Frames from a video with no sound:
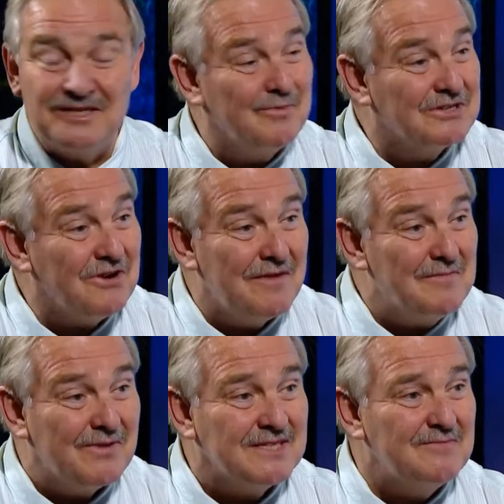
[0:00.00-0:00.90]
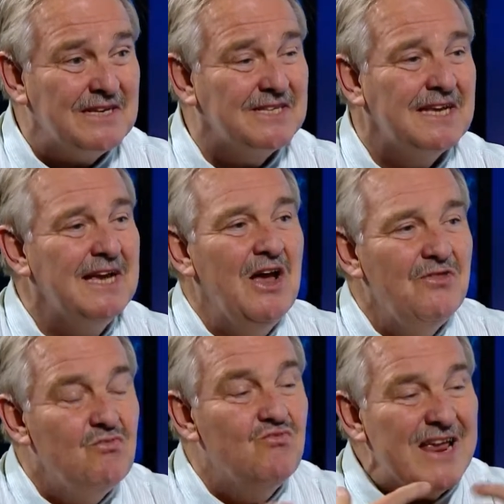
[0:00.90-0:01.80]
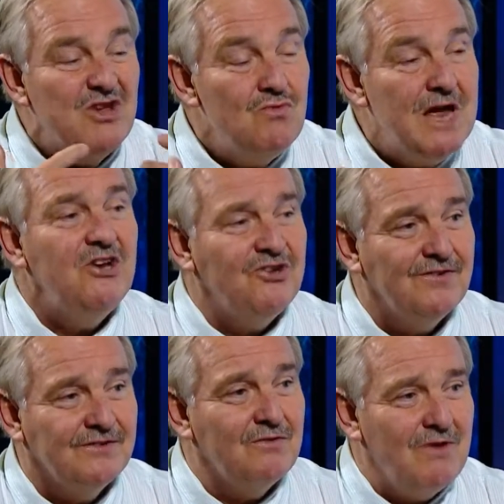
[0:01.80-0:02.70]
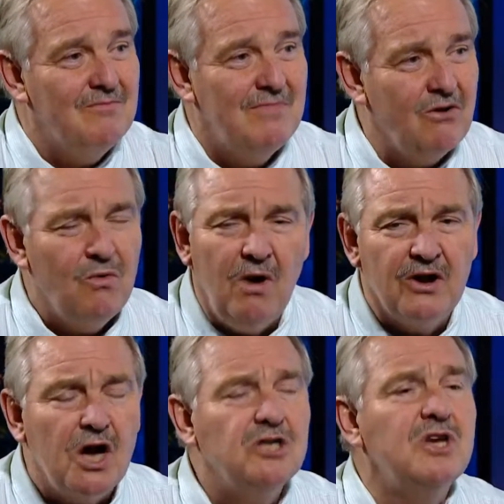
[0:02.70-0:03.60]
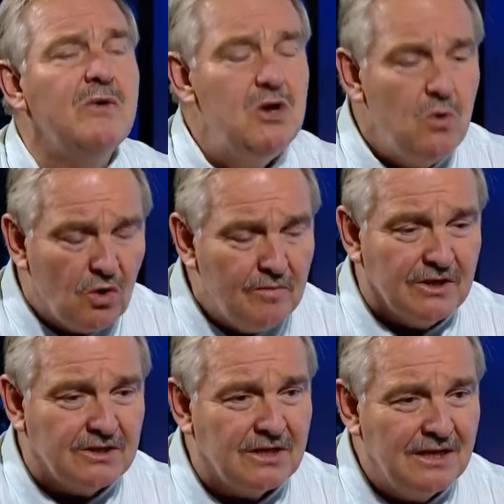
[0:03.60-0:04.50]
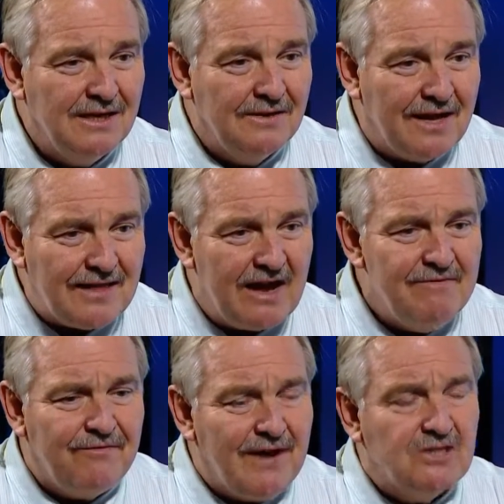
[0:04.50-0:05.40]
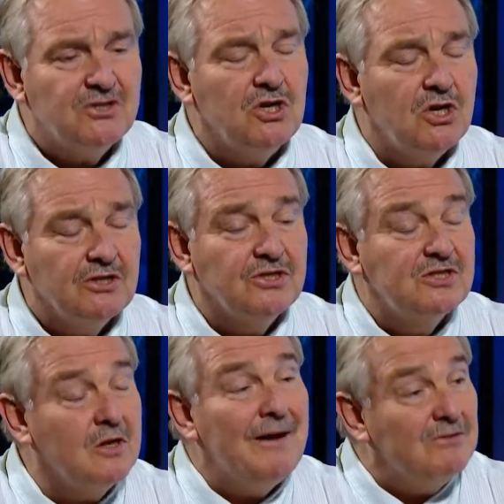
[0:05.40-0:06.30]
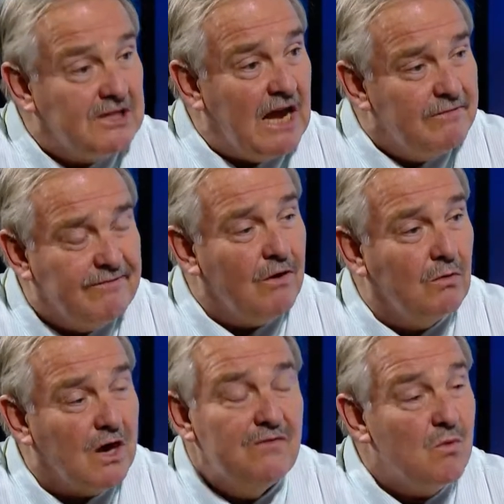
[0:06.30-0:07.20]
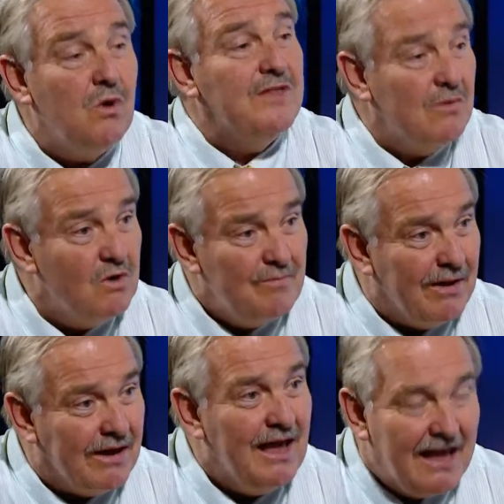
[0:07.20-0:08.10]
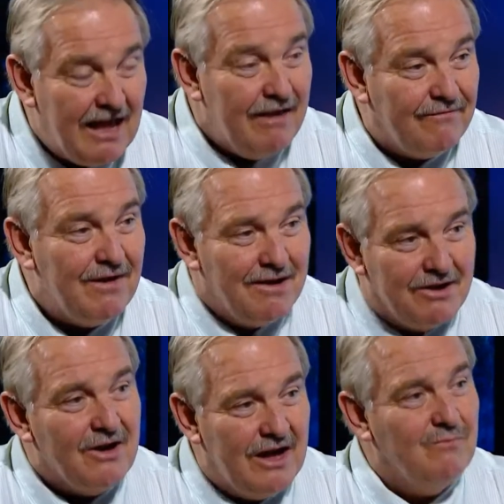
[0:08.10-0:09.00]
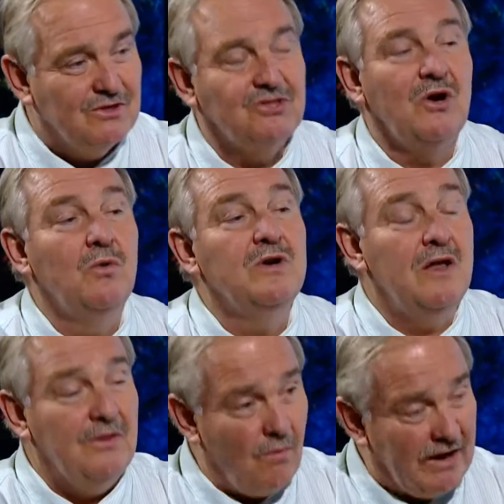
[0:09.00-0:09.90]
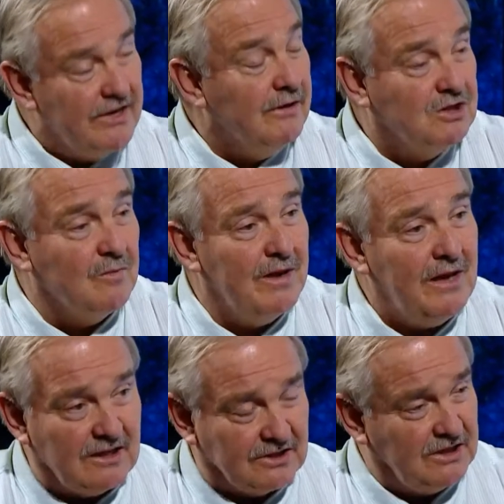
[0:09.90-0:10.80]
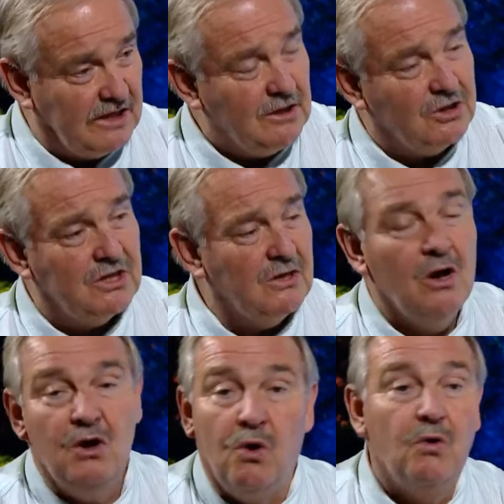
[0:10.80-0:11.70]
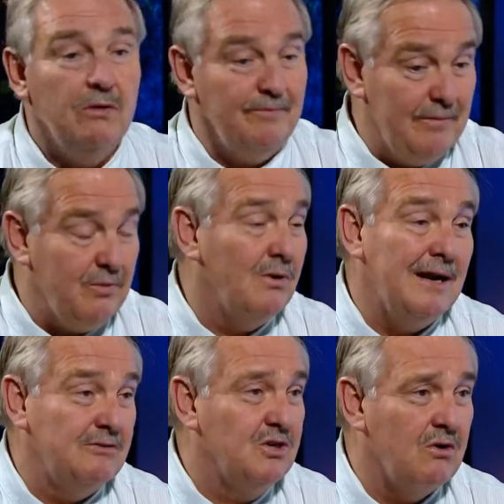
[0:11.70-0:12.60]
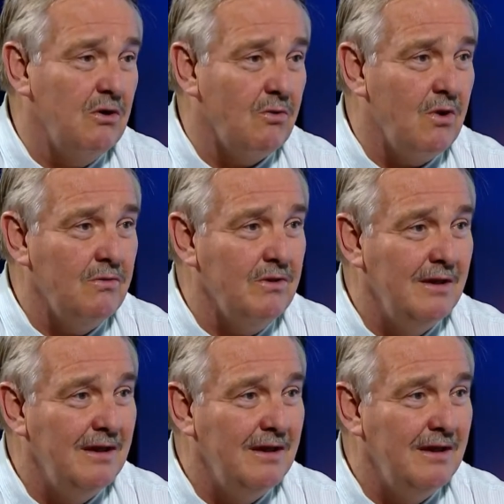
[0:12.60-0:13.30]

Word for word: it's prescribed at present because the regulations around marijuana are so enormous that that inflates the costs about tenfold over what they would be if it was sold in the way it used to be as a tincture or people were allowed to grow their own